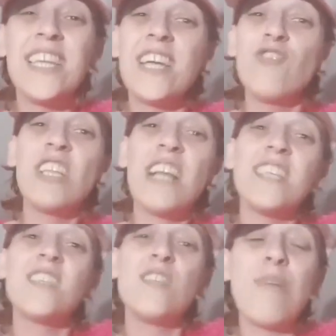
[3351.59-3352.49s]
and then I
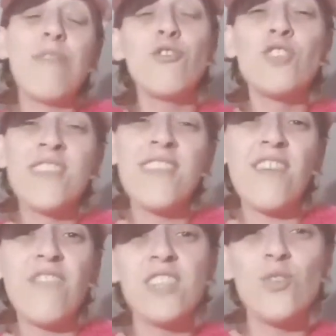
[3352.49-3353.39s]
realise that my views in
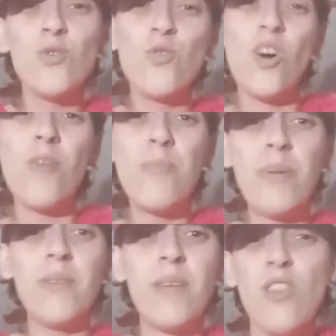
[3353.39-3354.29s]
that video go up